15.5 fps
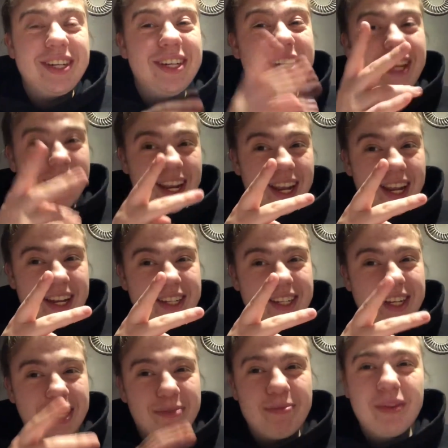dedicated to
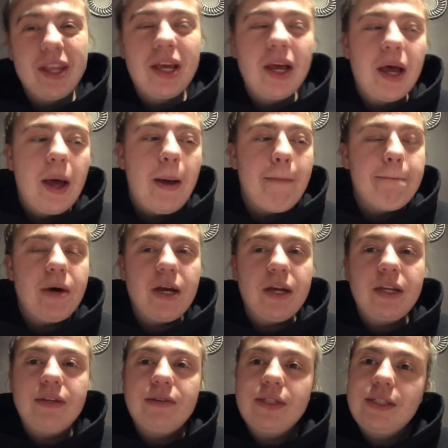him. But
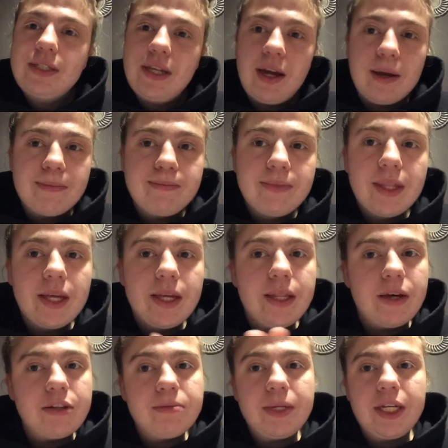anyways, yeah,
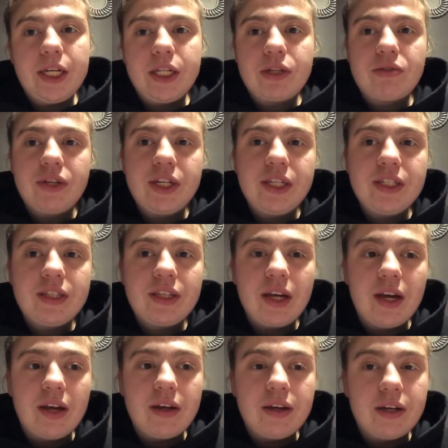that was my 8th grade
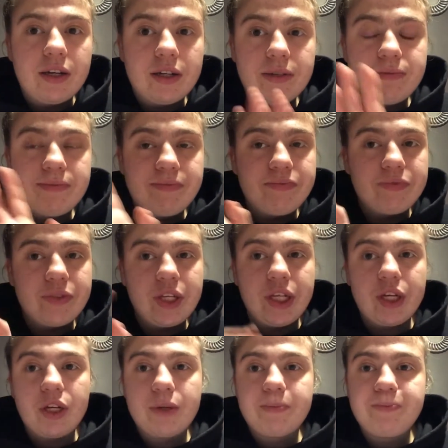
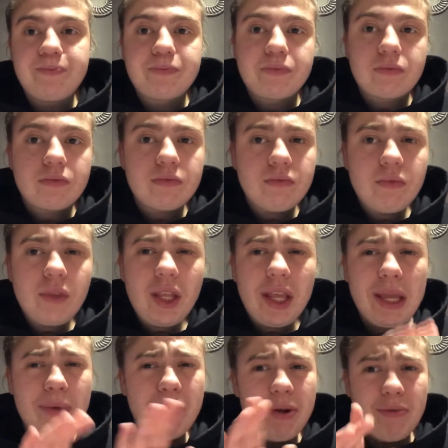year.
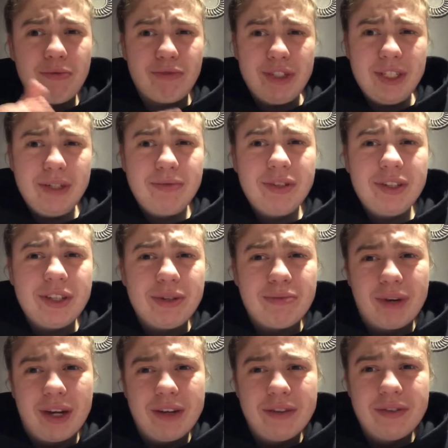It went really
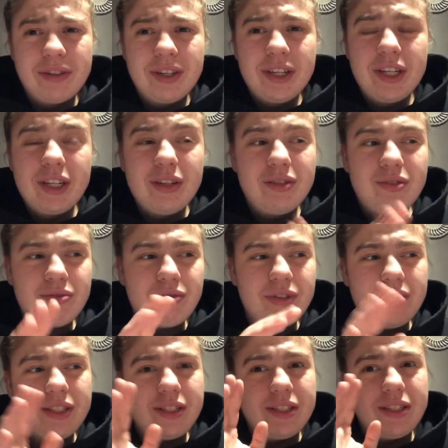well.
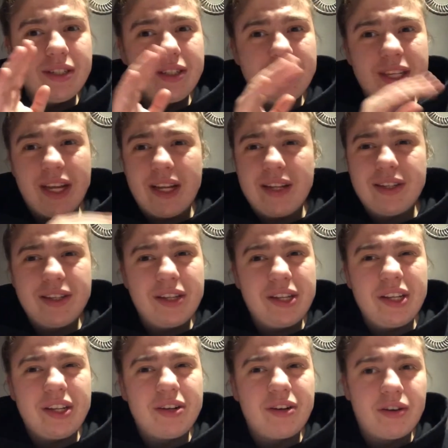Towards the end of the
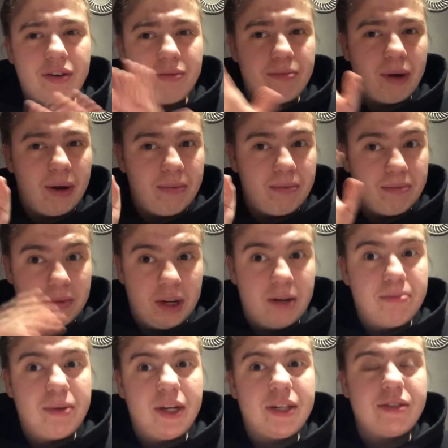year, my
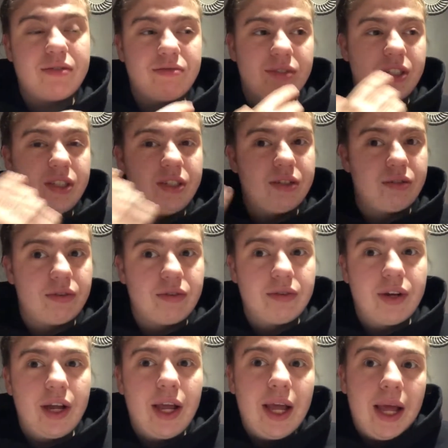mom passed away, so
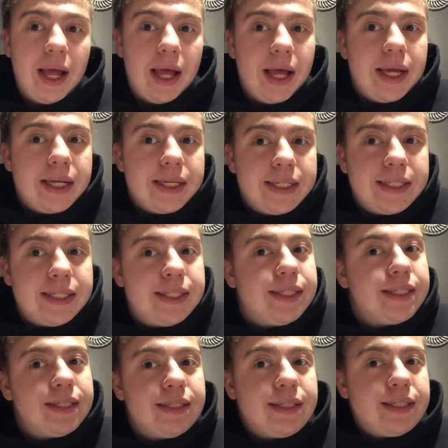
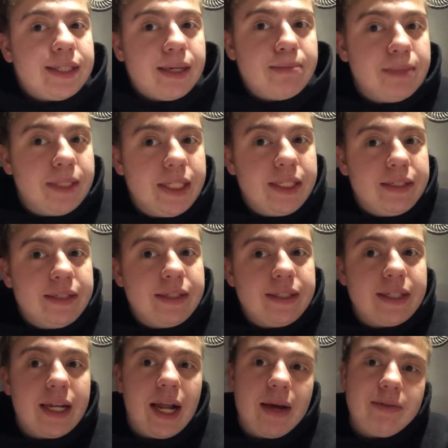some teachers
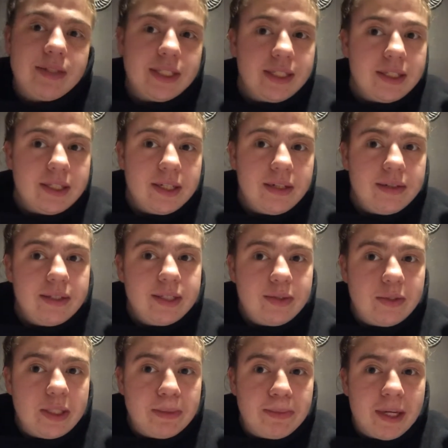said I was a little
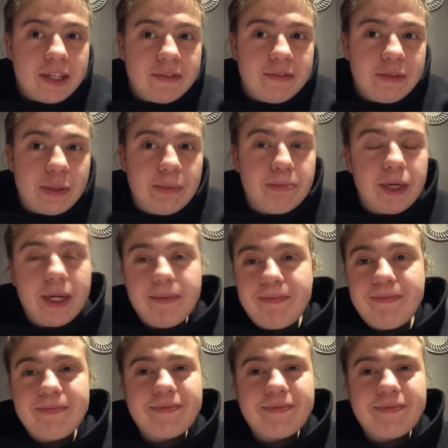disrespectful, but